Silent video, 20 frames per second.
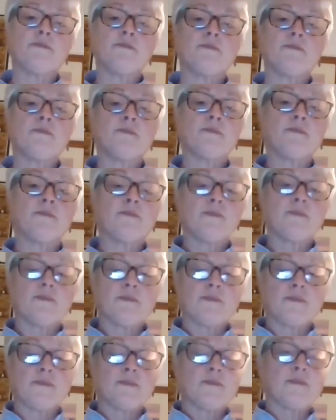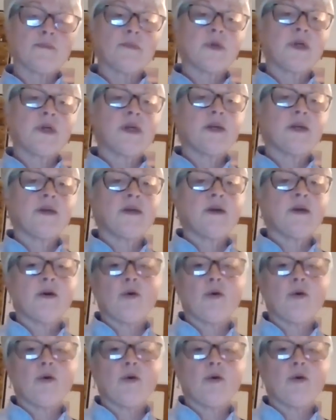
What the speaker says: [no speech]